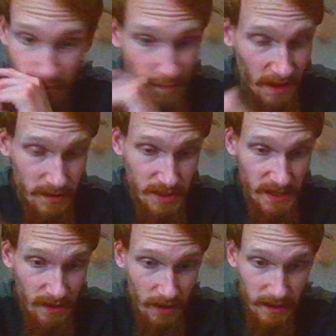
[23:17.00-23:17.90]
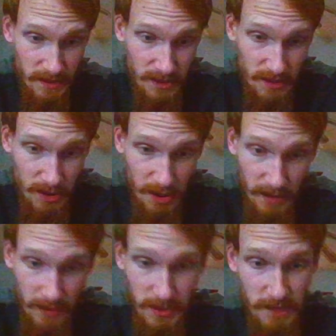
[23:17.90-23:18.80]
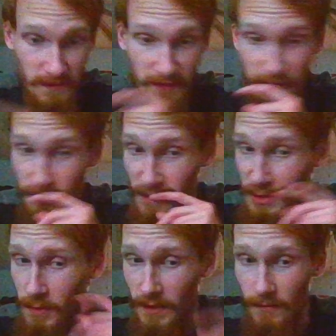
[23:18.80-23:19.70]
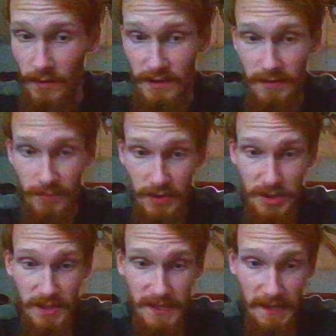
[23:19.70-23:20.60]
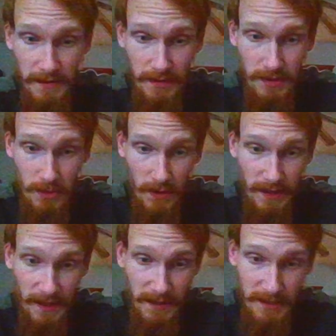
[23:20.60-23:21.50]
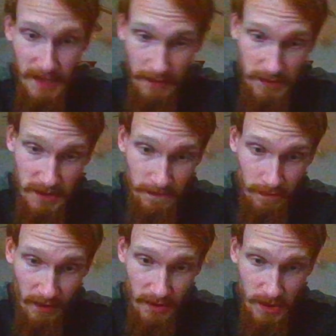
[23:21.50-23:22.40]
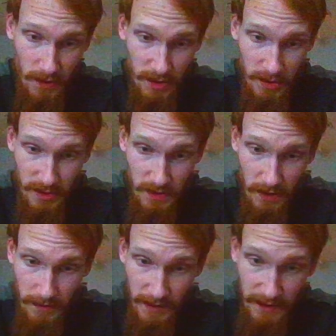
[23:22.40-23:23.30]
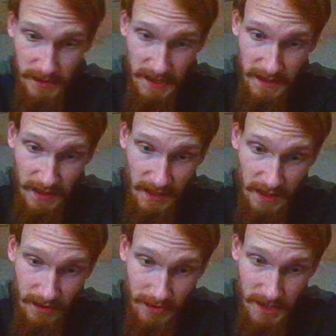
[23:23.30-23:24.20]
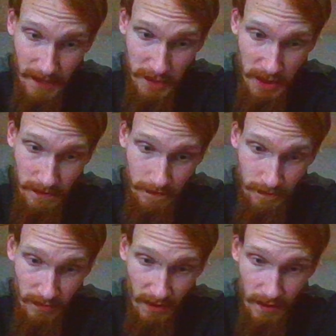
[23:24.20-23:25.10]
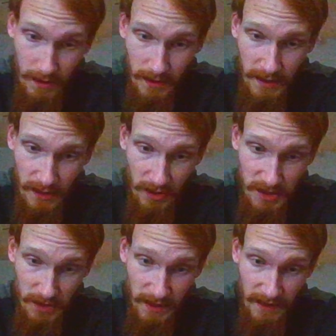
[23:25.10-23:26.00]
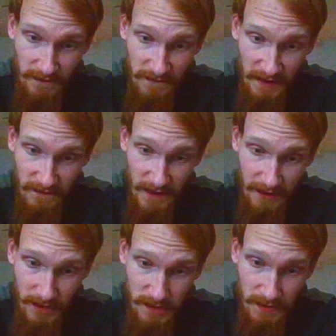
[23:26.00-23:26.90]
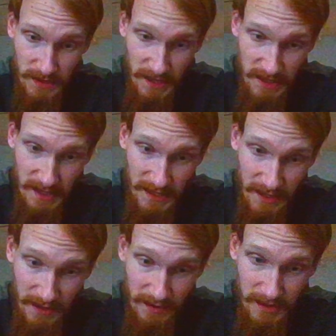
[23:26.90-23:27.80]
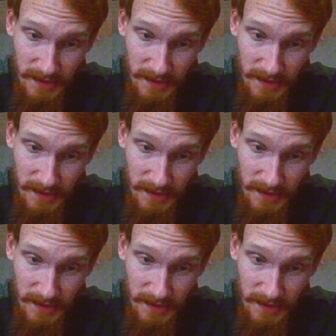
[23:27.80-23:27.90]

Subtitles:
Seahawks, Geno Smith, 21 completions on 29 attempts, 212 yards, and a interception. He also had 5 carries for 16 yards.